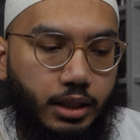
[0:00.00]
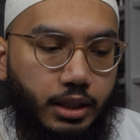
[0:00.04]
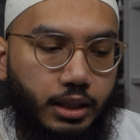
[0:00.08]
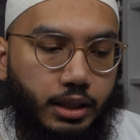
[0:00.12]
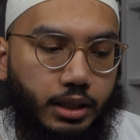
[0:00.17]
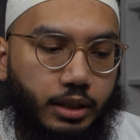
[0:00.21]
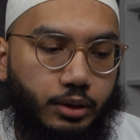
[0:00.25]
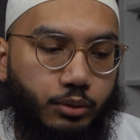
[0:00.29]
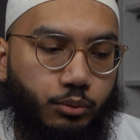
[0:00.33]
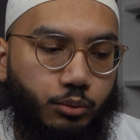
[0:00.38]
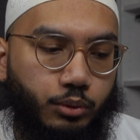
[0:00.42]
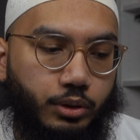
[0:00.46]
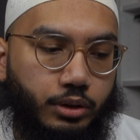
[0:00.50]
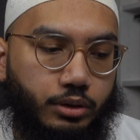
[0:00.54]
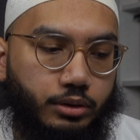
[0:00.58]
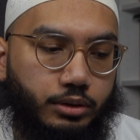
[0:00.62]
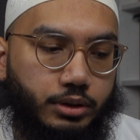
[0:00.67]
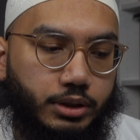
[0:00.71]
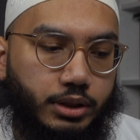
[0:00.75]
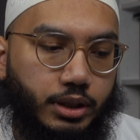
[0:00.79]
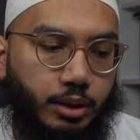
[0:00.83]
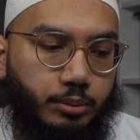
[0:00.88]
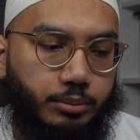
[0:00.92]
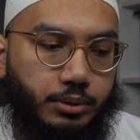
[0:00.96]
He
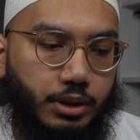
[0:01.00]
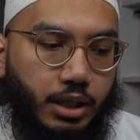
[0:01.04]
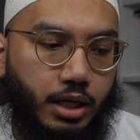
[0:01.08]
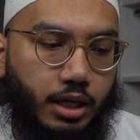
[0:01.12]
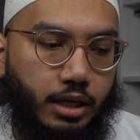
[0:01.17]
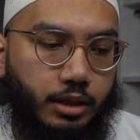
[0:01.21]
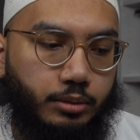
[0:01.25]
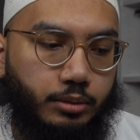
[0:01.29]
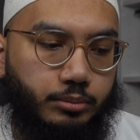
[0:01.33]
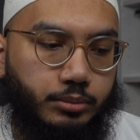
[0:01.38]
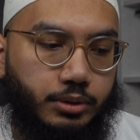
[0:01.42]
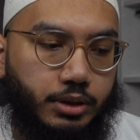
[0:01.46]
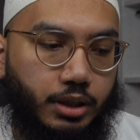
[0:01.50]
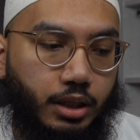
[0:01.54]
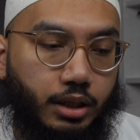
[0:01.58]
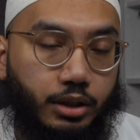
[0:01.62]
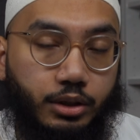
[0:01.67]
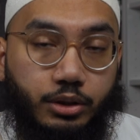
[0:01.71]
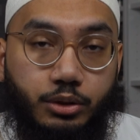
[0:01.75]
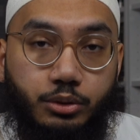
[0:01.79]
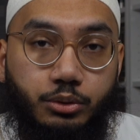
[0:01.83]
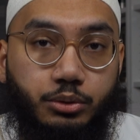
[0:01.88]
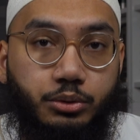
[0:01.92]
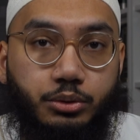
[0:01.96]
will sometimes
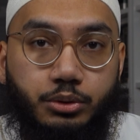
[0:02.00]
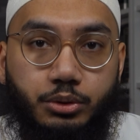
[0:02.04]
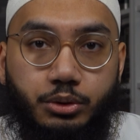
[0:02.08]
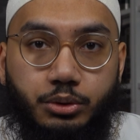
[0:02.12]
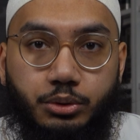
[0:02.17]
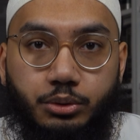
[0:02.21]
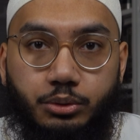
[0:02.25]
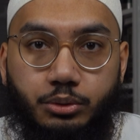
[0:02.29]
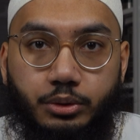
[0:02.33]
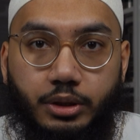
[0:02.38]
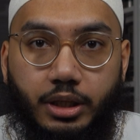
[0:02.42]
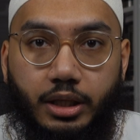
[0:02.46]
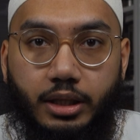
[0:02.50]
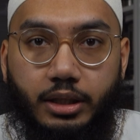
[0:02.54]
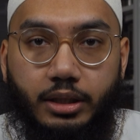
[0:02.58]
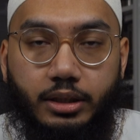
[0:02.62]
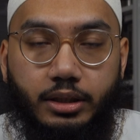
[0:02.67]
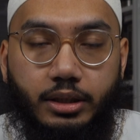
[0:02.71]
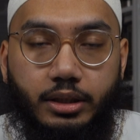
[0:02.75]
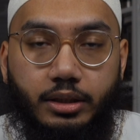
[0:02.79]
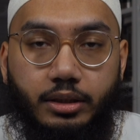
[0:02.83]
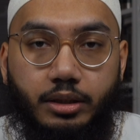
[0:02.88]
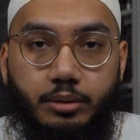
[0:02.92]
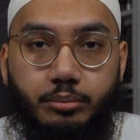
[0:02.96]
allude to
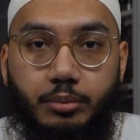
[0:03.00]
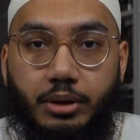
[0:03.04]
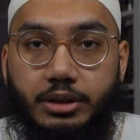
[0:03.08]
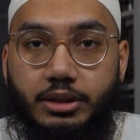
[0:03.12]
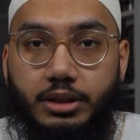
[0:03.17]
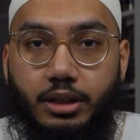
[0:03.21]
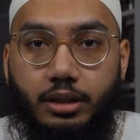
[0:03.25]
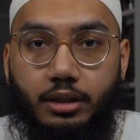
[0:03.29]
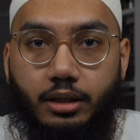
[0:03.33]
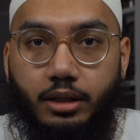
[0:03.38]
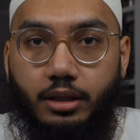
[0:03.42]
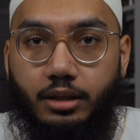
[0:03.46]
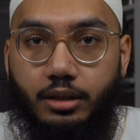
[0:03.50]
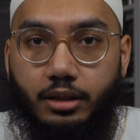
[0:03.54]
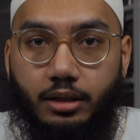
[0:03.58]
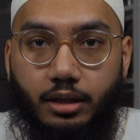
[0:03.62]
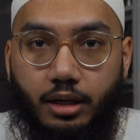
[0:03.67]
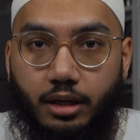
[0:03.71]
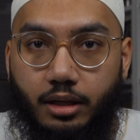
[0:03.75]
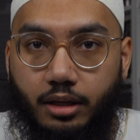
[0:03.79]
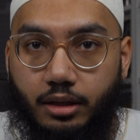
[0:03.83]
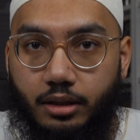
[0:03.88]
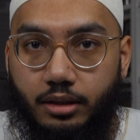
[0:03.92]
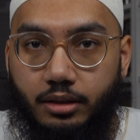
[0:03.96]
a masala in
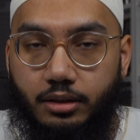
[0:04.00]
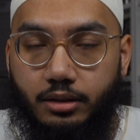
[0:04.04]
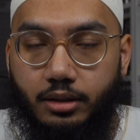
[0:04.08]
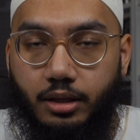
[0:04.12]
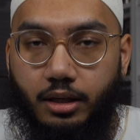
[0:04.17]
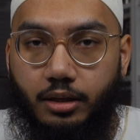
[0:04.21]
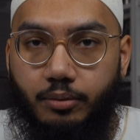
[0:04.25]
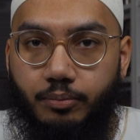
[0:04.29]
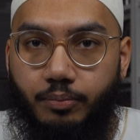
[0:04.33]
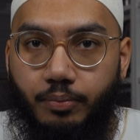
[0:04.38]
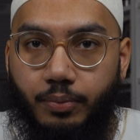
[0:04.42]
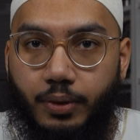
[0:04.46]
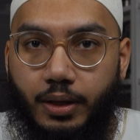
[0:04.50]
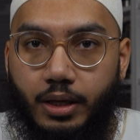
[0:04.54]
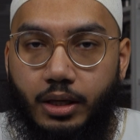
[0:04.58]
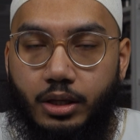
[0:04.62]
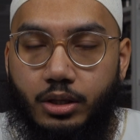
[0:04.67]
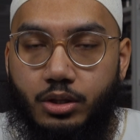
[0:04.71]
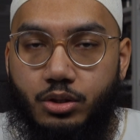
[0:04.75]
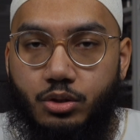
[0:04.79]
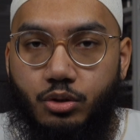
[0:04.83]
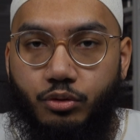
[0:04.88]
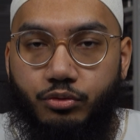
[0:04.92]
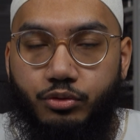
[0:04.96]
aqidah.
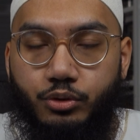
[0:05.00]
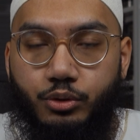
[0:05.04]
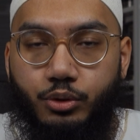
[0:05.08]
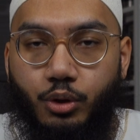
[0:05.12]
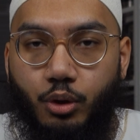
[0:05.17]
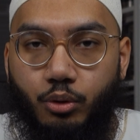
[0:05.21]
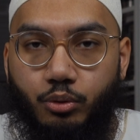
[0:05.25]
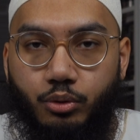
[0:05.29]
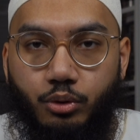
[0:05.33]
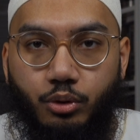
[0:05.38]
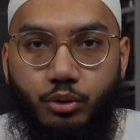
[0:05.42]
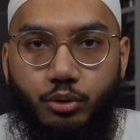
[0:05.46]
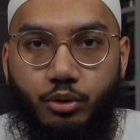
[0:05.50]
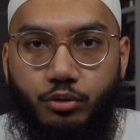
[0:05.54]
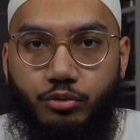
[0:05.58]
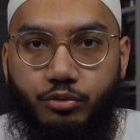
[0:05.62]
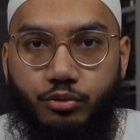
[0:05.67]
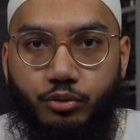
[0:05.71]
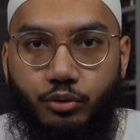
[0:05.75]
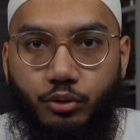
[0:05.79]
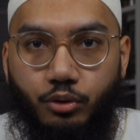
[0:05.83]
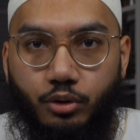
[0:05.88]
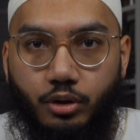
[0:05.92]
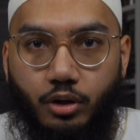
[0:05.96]
So if you don't know the
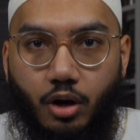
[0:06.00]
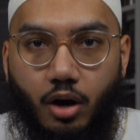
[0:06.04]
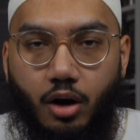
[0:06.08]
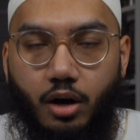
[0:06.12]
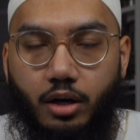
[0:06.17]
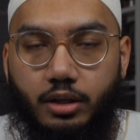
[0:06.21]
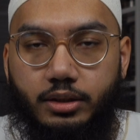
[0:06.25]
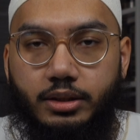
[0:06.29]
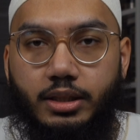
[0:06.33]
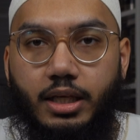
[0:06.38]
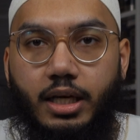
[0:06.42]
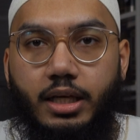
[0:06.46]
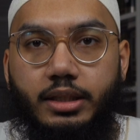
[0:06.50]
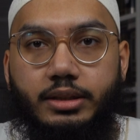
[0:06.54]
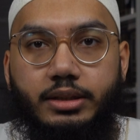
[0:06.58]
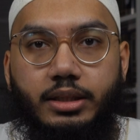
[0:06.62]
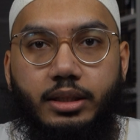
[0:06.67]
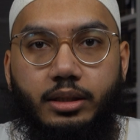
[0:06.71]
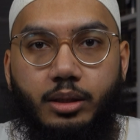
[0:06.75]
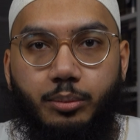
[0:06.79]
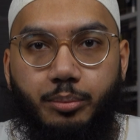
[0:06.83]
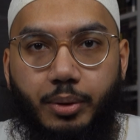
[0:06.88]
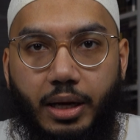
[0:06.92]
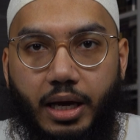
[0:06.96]
full context
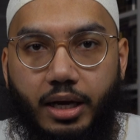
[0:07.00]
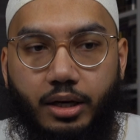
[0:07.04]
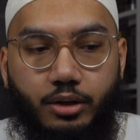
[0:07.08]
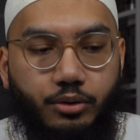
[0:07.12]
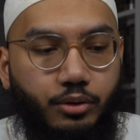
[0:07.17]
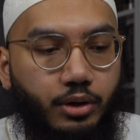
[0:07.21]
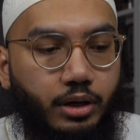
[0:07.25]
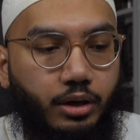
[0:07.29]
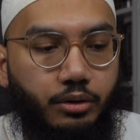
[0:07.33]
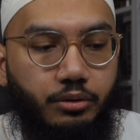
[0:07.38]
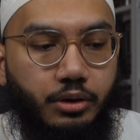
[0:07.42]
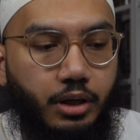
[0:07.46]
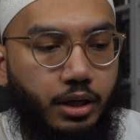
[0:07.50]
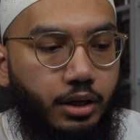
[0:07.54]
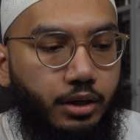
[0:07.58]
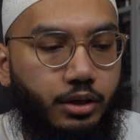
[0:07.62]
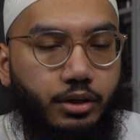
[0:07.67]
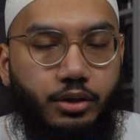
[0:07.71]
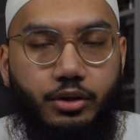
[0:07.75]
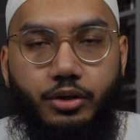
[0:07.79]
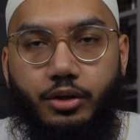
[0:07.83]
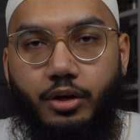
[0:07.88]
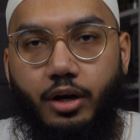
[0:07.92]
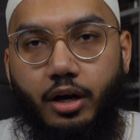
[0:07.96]
and the background,
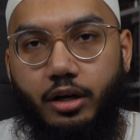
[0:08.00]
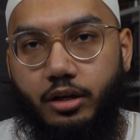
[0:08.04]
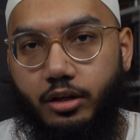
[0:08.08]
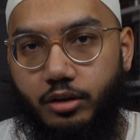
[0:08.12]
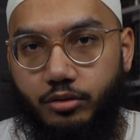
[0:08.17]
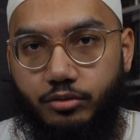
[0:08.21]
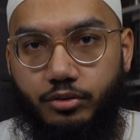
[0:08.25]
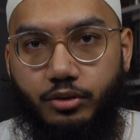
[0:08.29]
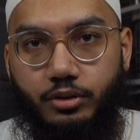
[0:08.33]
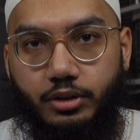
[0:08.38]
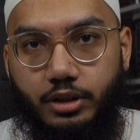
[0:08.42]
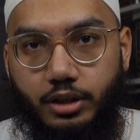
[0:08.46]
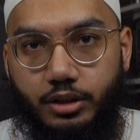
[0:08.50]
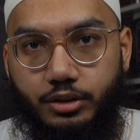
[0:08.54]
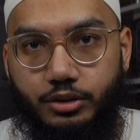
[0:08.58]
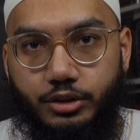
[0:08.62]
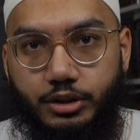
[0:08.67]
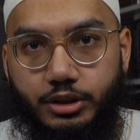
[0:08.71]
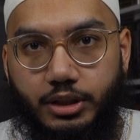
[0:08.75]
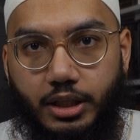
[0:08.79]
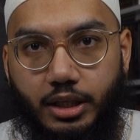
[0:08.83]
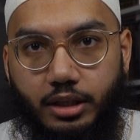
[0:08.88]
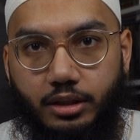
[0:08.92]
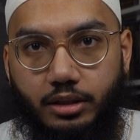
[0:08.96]
you're not going to fully
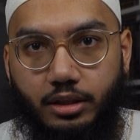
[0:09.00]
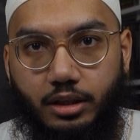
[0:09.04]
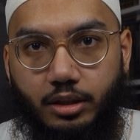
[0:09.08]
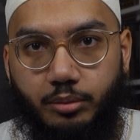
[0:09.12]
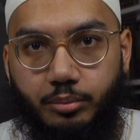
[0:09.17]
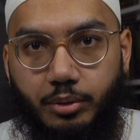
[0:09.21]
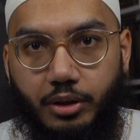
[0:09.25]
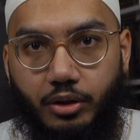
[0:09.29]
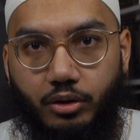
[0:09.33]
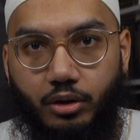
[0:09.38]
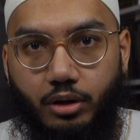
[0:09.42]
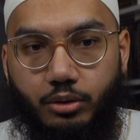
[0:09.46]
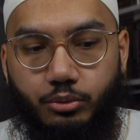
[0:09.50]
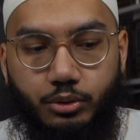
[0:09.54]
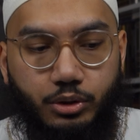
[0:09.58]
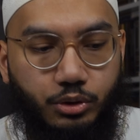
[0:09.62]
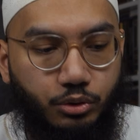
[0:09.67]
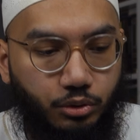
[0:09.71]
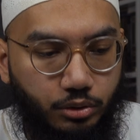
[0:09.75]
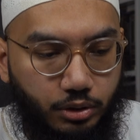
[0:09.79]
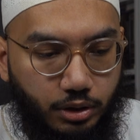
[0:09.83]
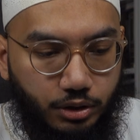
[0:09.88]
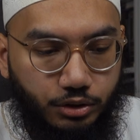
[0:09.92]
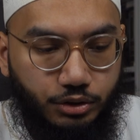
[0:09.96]
understand al-Baydawi.
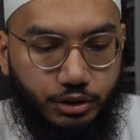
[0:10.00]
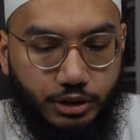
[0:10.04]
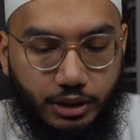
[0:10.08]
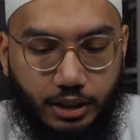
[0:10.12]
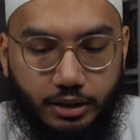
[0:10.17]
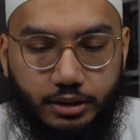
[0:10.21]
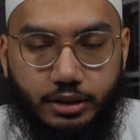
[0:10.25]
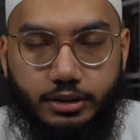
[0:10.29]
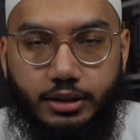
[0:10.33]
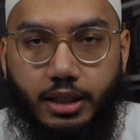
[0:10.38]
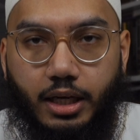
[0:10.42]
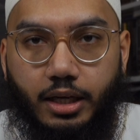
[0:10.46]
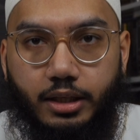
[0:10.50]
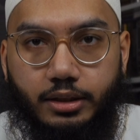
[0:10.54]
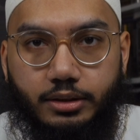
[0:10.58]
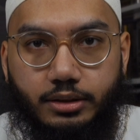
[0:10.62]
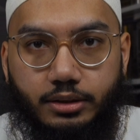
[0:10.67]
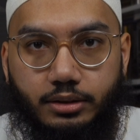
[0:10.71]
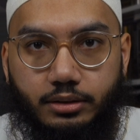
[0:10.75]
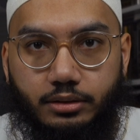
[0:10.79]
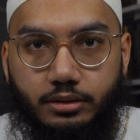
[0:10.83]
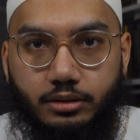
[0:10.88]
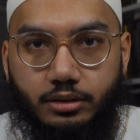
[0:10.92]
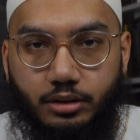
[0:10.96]
You'll understand the
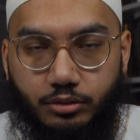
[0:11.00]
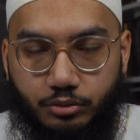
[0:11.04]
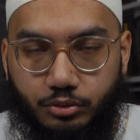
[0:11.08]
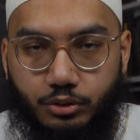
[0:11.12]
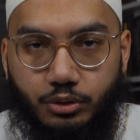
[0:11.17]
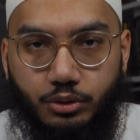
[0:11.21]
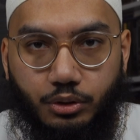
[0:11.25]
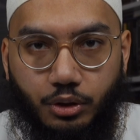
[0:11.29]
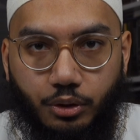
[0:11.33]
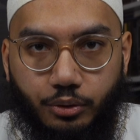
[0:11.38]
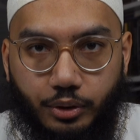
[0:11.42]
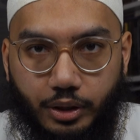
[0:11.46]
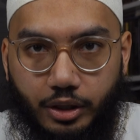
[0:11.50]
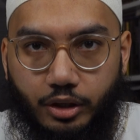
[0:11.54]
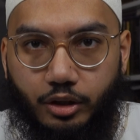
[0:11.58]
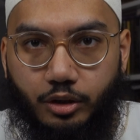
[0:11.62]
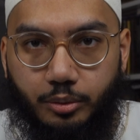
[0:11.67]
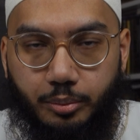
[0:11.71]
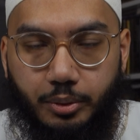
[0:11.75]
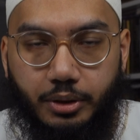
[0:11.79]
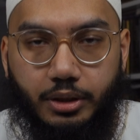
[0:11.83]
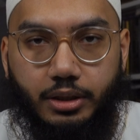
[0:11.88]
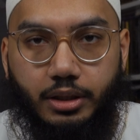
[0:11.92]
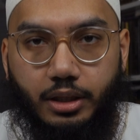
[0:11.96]
text if you know
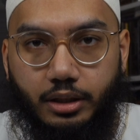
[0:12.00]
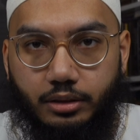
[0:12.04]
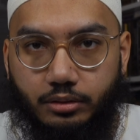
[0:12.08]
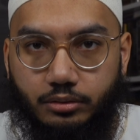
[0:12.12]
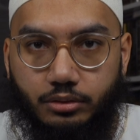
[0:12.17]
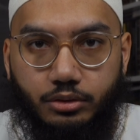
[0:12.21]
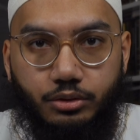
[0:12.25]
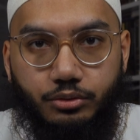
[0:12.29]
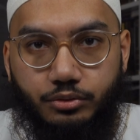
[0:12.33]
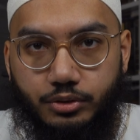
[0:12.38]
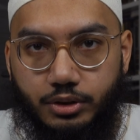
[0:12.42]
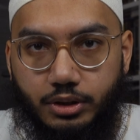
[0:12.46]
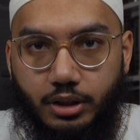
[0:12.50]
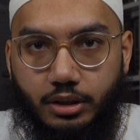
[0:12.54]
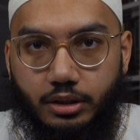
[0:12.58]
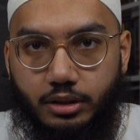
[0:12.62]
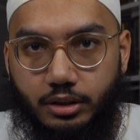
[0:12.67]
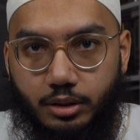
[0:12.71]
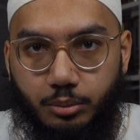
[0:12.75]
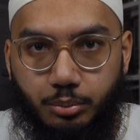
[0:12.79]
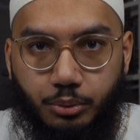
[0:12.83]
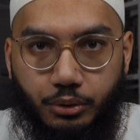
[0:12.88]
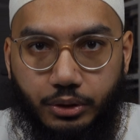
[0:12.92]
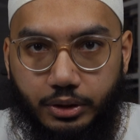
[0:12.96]
Arabic and you've studied
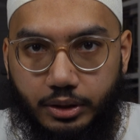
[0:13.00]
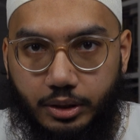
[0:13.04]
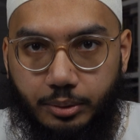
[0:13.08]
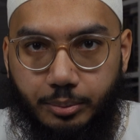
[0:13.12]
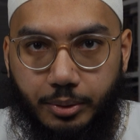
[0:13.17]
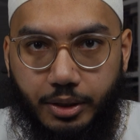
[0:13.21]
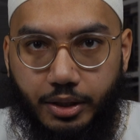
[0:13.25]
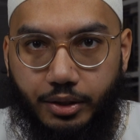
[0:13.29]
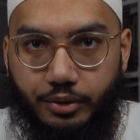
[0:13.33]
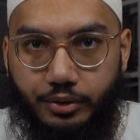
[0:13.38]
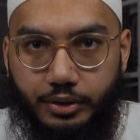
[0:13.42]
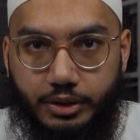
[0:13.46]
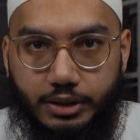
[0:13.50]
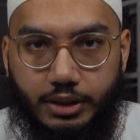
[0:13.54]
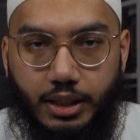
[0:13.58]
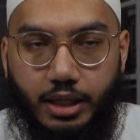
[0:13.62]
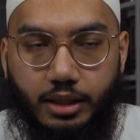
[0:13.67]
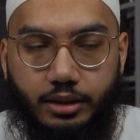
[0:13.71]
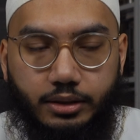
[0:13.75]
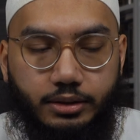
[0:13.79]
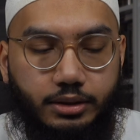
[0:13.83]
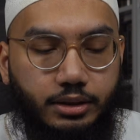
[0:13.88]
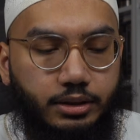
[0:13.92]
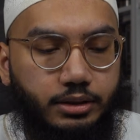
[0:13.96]
the preliminary
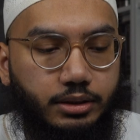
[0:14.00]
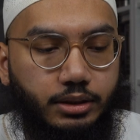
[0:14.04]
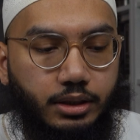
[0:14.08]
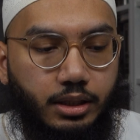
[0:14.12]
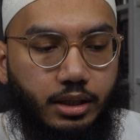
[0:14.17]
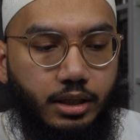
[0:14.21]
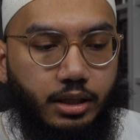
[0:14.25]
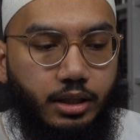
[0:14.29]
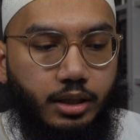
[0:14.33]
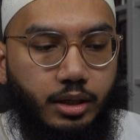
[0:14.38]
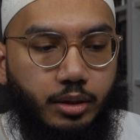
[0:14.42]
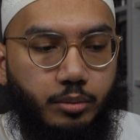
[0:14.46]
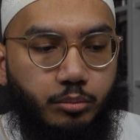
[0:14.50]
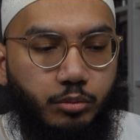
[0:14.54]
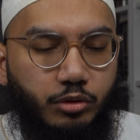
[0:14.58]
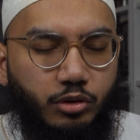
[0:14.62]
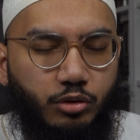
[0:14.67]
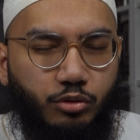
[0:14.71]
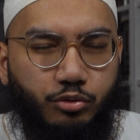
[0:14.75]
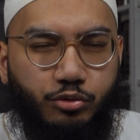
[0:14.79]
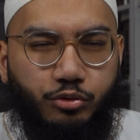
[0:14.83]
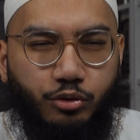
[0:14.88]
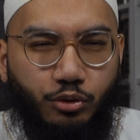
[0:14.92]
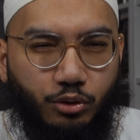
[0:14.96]
sciences, but
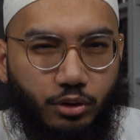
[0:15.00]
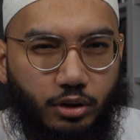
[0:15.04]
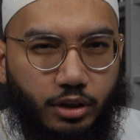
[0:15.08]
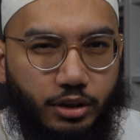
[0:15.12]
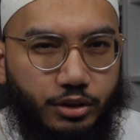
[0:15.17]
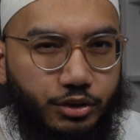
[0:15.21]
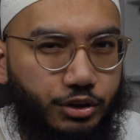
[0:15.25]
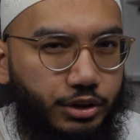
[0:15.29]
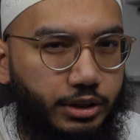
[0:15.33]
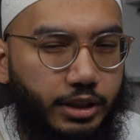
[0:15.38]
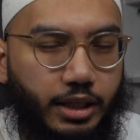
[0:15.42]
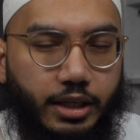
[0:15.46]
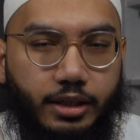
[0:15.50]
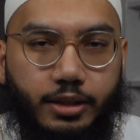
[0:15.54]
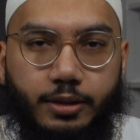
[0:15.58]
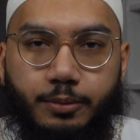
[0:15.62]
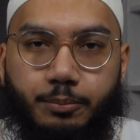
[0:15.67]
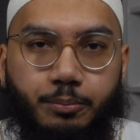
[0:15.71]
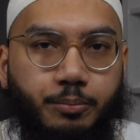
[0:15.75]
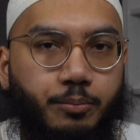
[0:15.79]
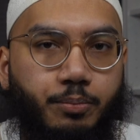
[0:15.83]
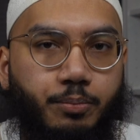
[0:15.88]
the full understanding,